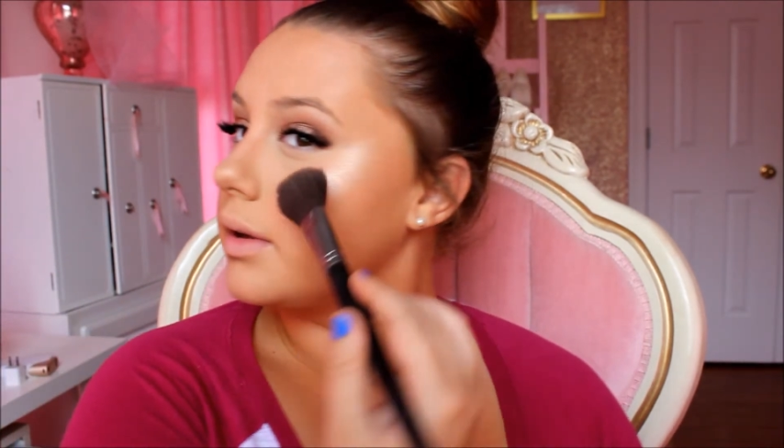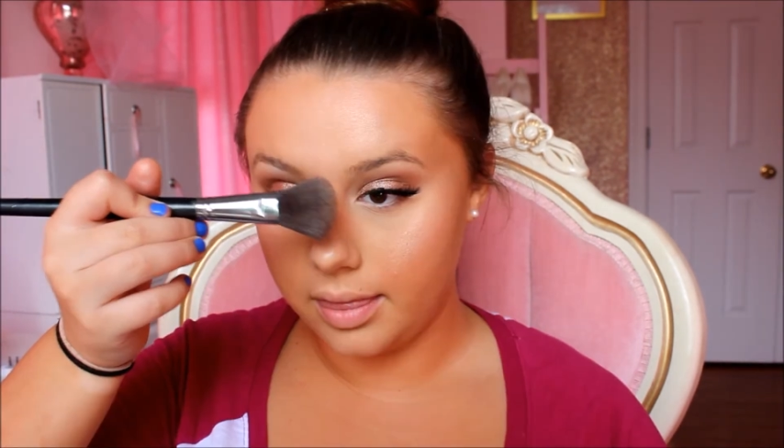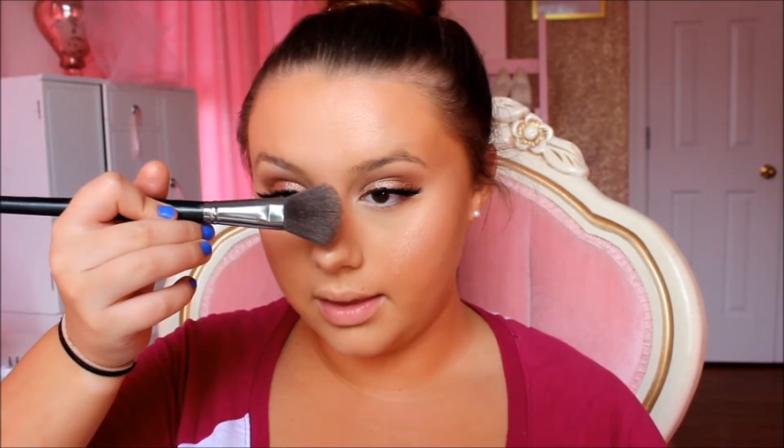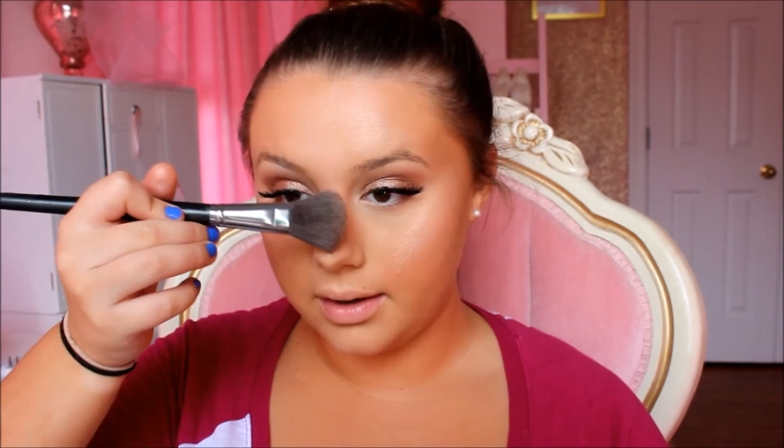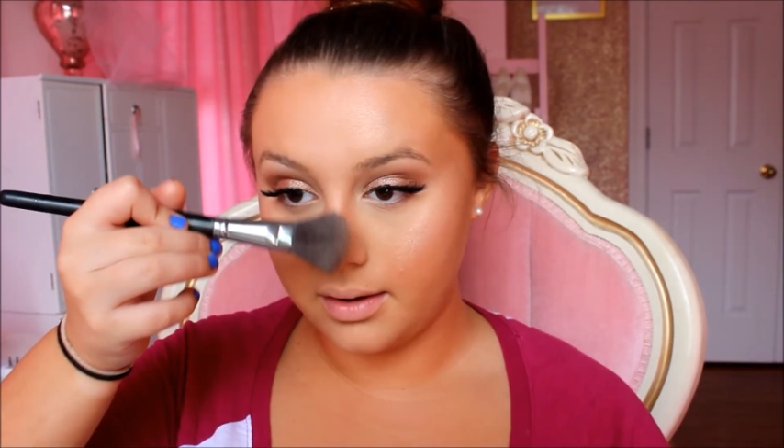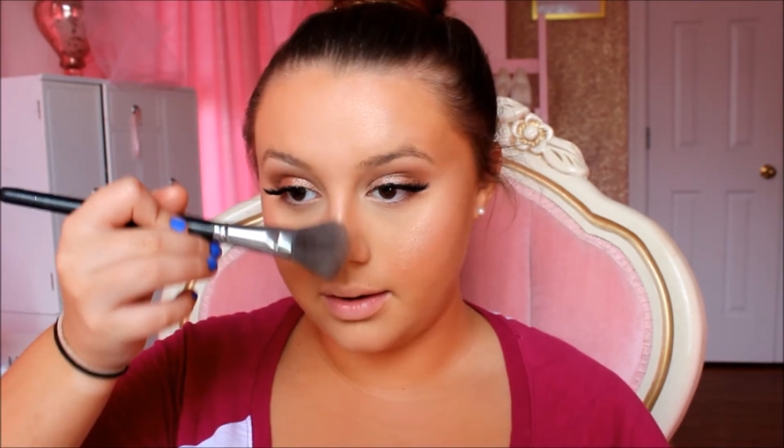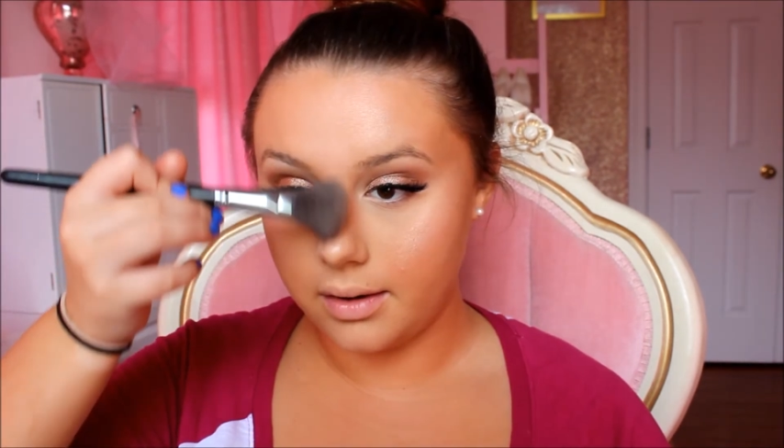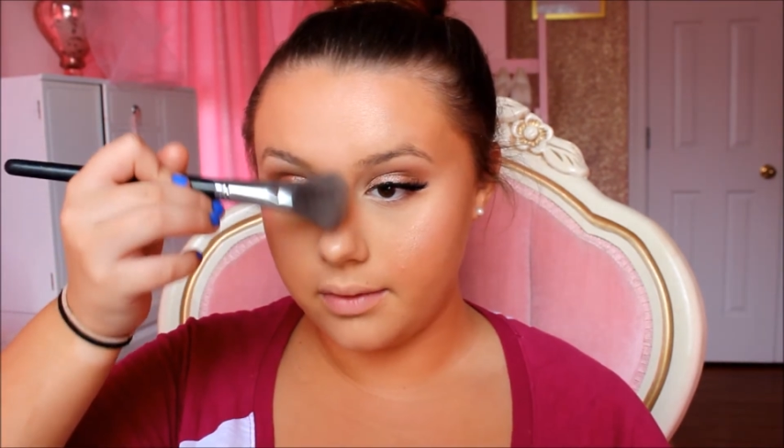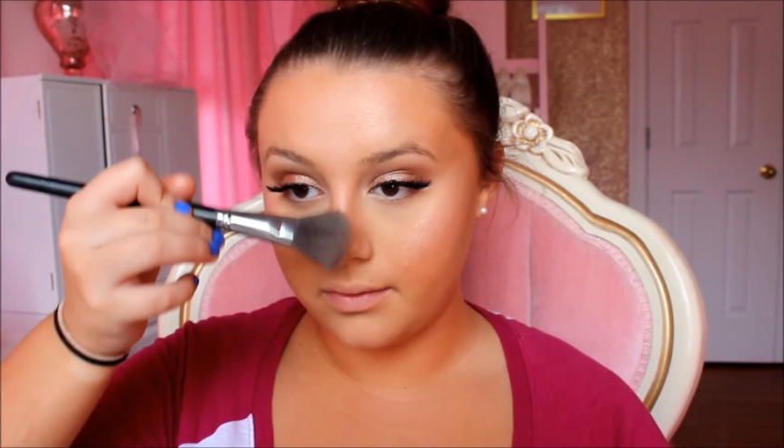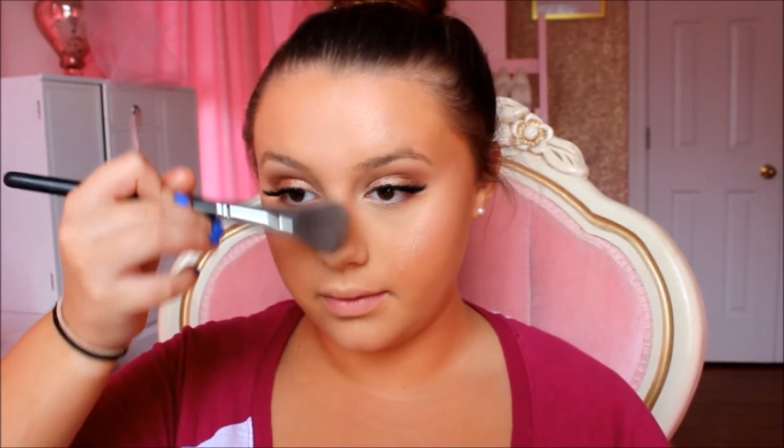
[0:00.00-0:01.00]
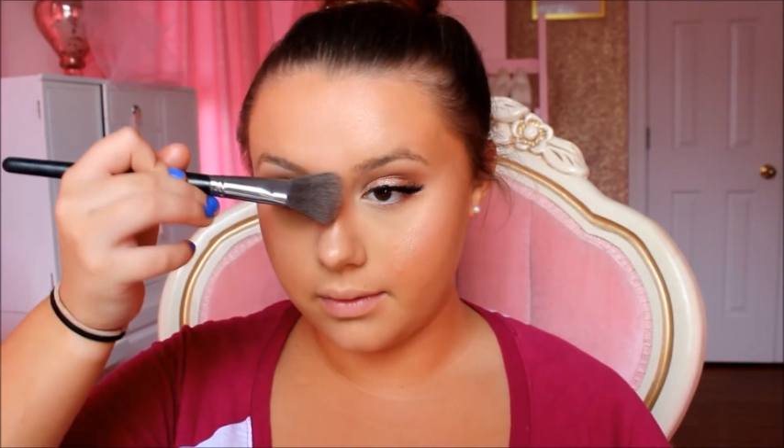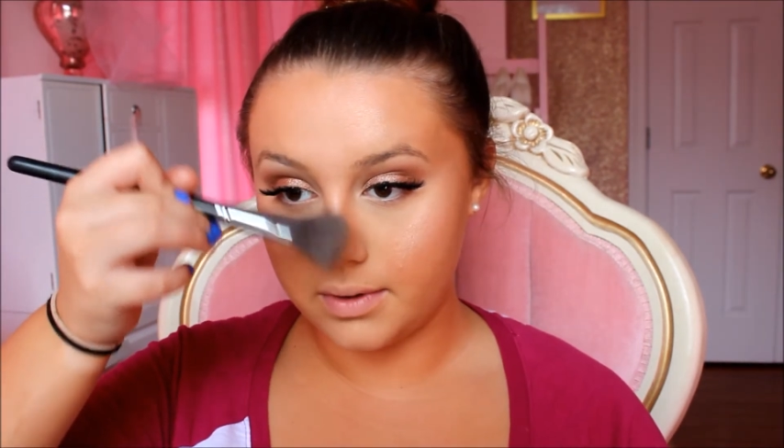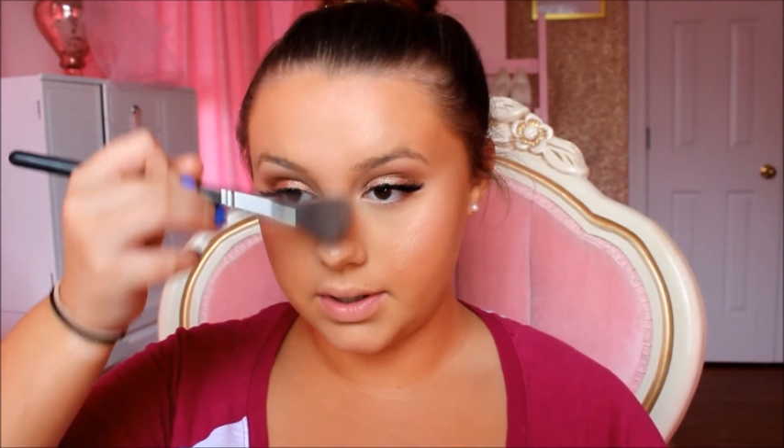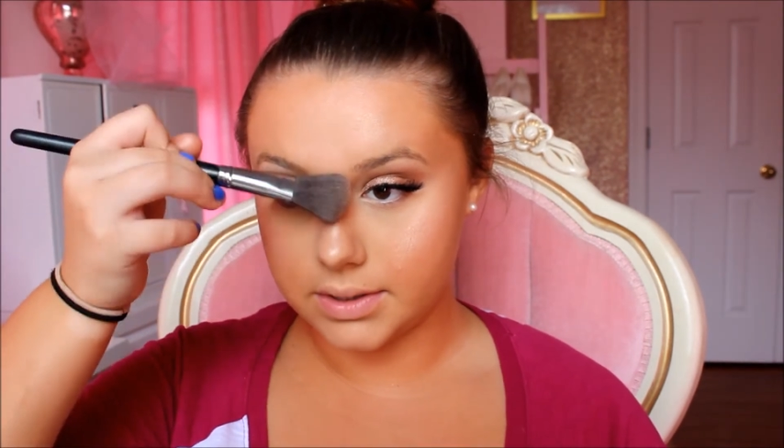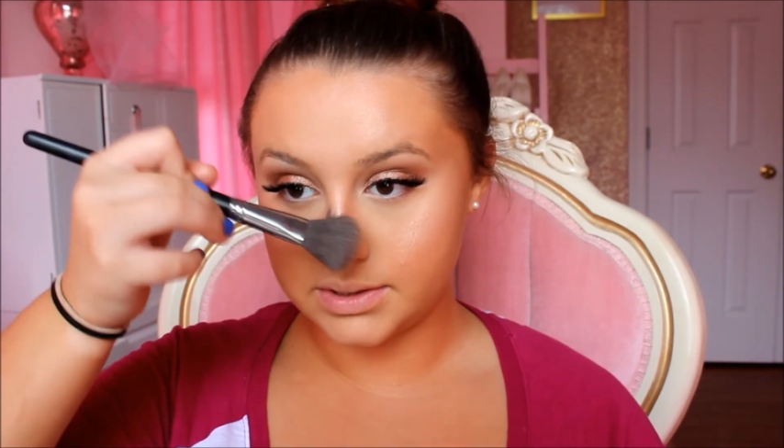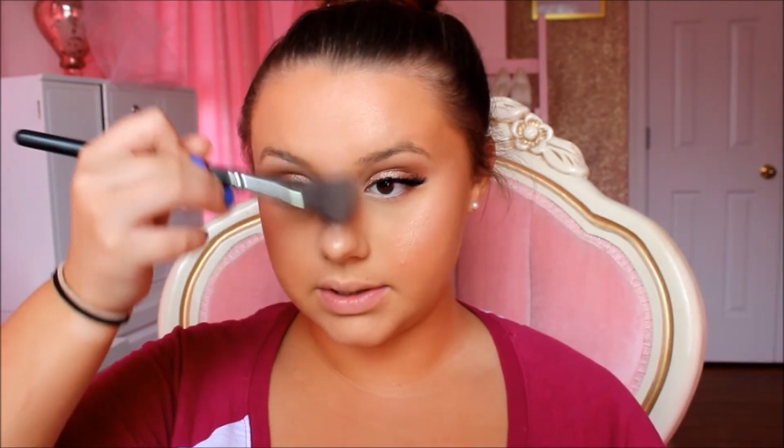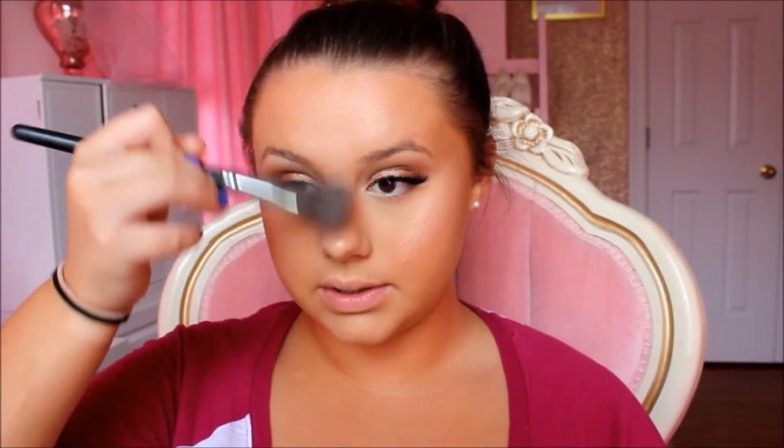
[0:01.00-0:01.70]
And then of course